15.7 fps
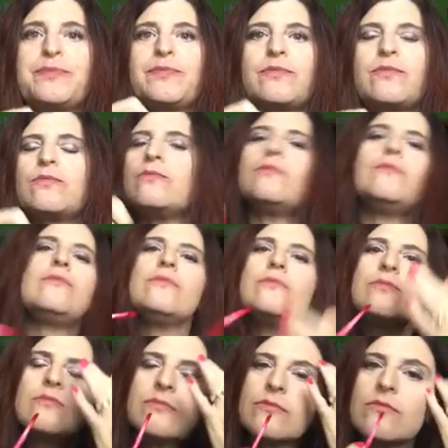
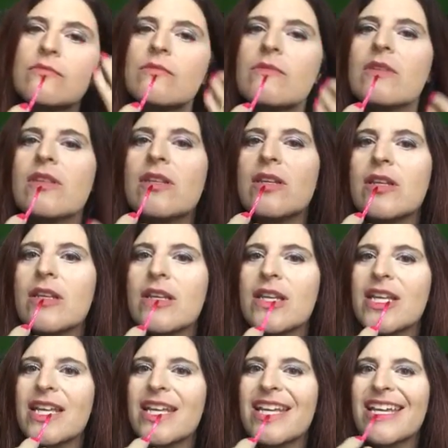
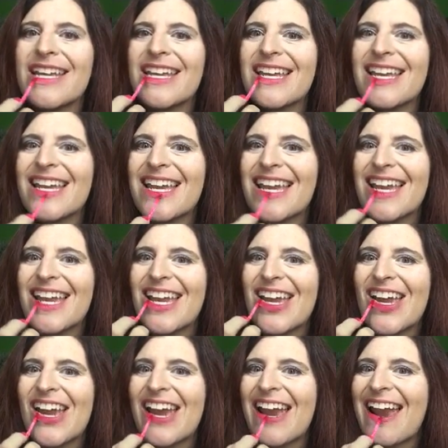
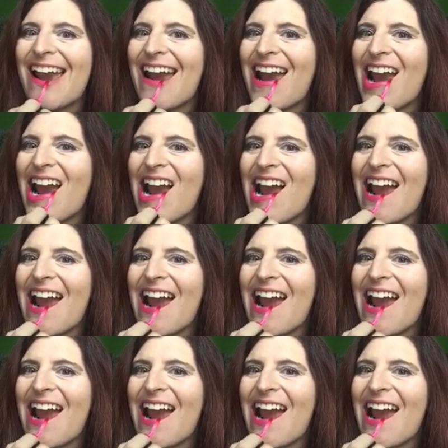[no speech]